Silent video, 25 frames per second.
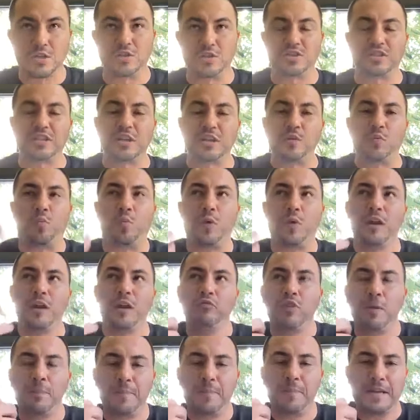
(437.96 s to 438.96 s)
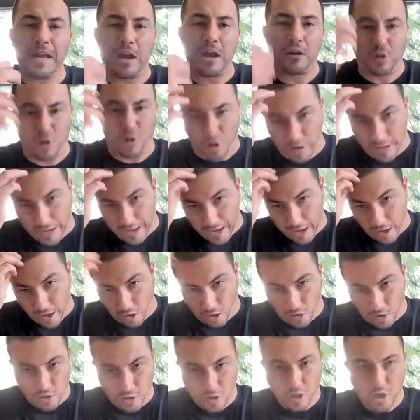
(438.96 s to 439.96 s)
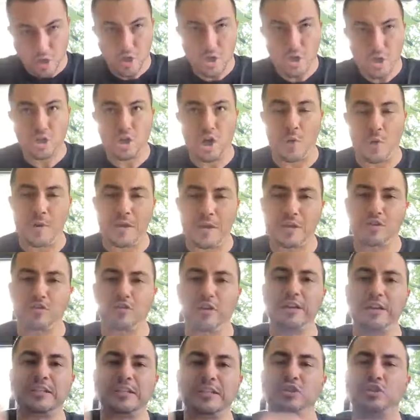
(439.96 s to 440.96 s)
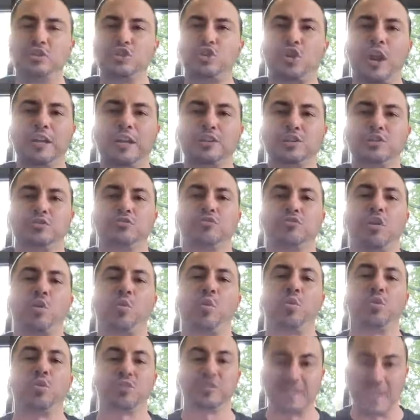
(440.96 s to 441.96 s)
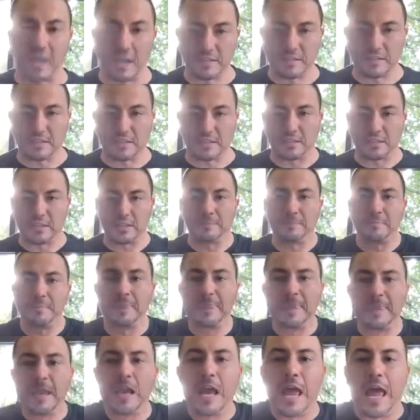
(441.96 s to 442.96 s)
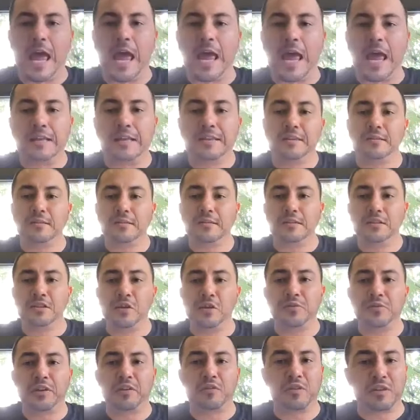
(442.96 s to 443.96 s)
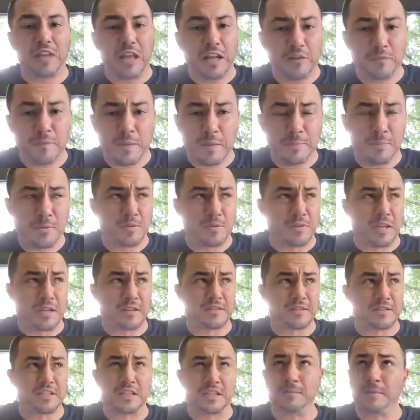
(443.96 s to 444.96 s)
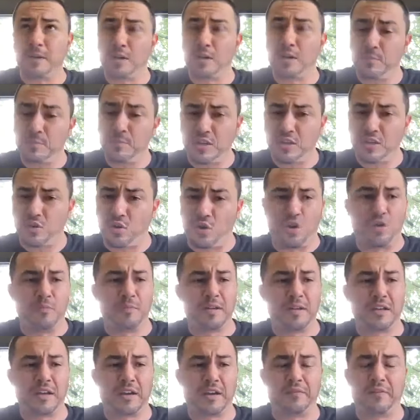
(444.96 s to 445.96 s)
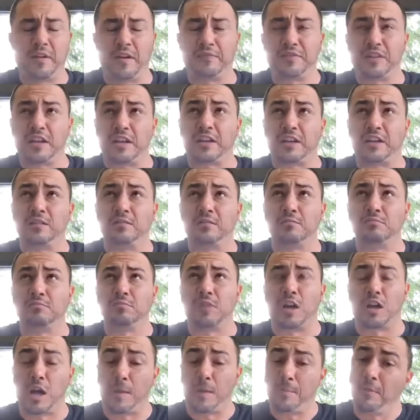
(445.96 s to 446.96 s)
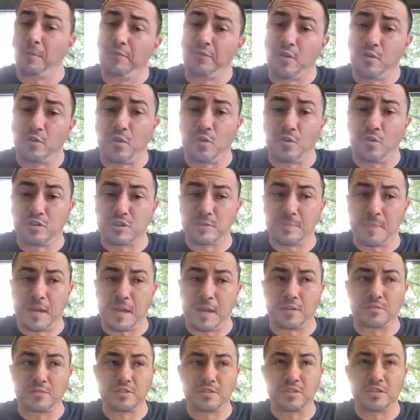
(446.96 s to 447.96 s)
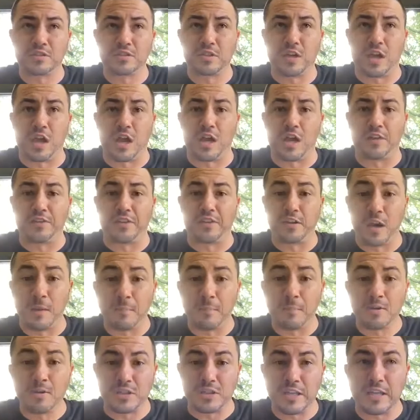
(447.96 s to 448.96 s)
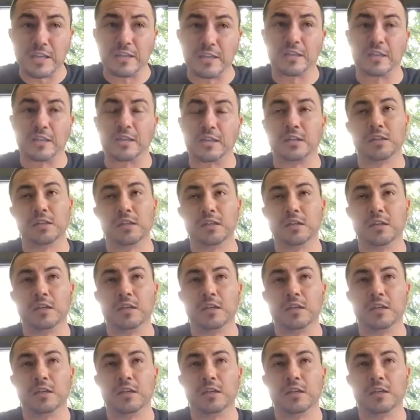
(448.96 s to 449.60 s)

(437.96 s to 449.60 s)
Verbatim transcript: You see, we're ripping out our hair, going crazy, trying to grow horizontally. And you know, there are a lot of people that email me and call me. I've, I've taken a couple phone calls about uh, the numbers lately.